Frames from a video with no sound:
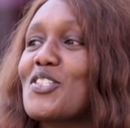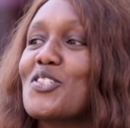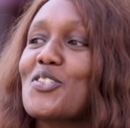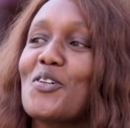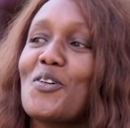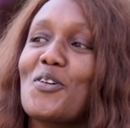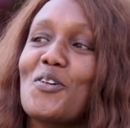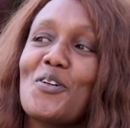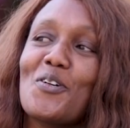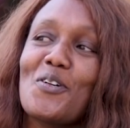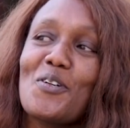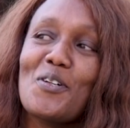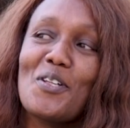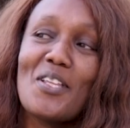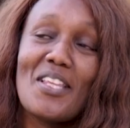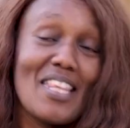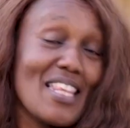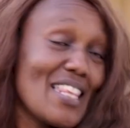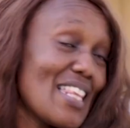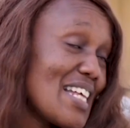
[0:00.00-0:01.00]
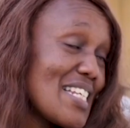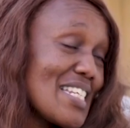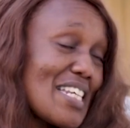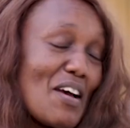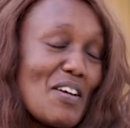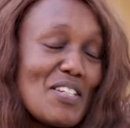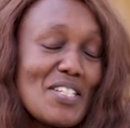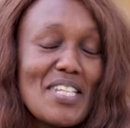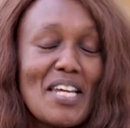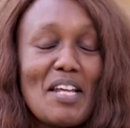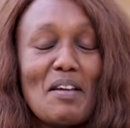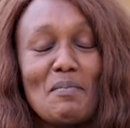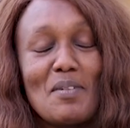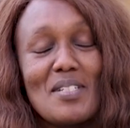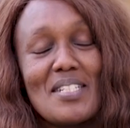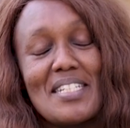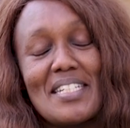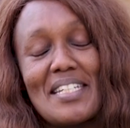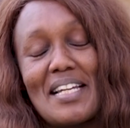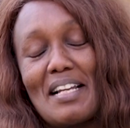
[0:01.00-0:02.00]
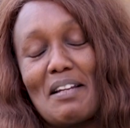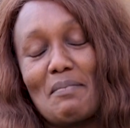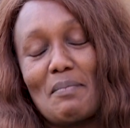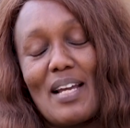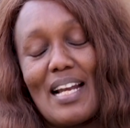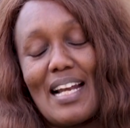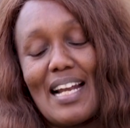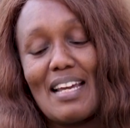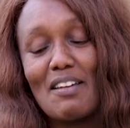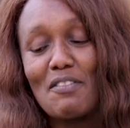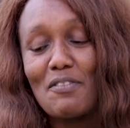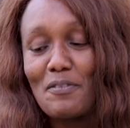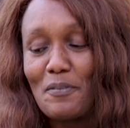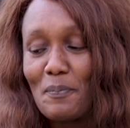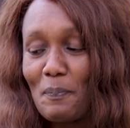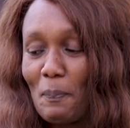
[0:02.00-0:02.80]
So that's how I started basically my life.